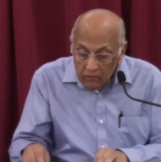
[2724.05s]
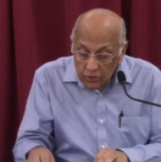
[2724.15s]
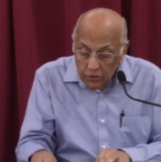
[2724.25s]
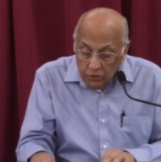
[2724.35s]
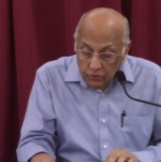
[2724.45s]

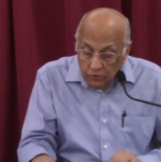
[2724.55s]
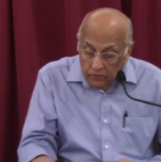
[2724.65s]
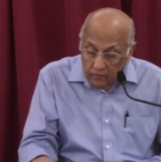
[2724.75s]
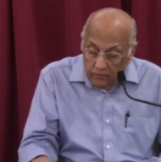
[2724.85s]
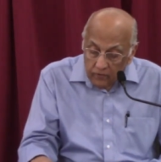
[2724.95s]
verse
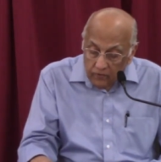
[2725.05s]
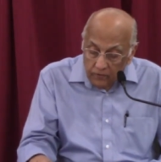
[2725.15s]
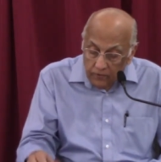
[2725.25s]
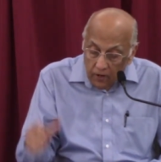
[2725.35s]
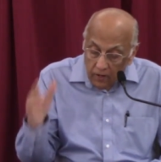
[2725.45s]
2
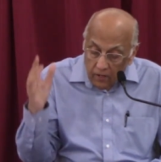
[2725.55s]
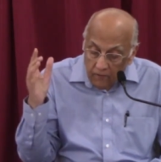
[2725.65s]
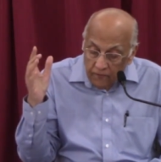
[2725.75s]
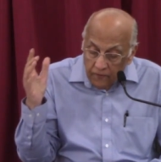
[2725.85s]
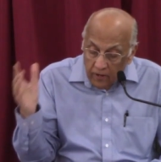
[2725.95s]

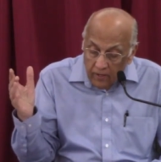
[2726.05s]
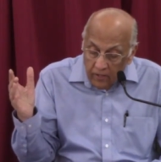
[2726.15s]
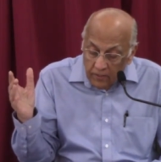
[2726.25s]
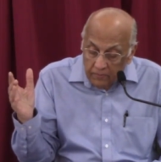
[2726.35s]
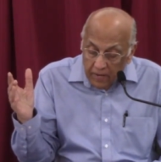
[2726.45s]
Fallen, fallen
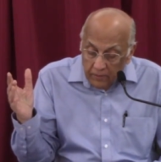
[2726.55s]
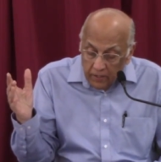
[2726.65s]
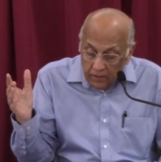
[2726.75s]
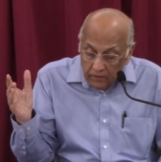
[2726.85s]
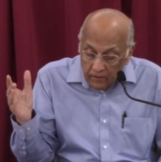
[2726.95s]
is
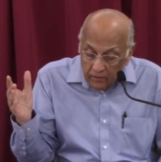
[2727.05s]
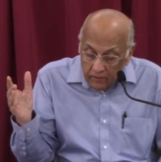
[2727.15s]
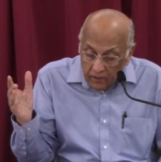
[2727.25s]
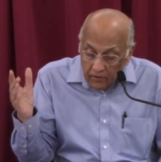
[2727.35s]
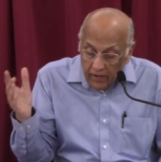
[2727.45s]

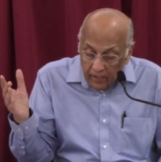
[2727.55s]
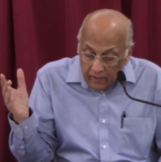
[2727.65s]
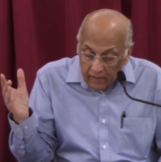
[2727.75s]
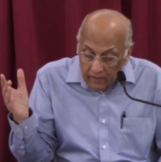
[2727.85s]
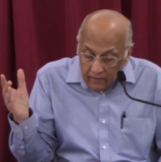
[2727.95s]
Babylon the
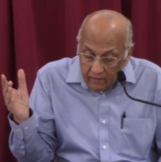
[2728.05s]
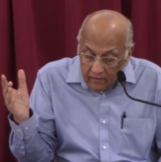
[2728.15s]
Great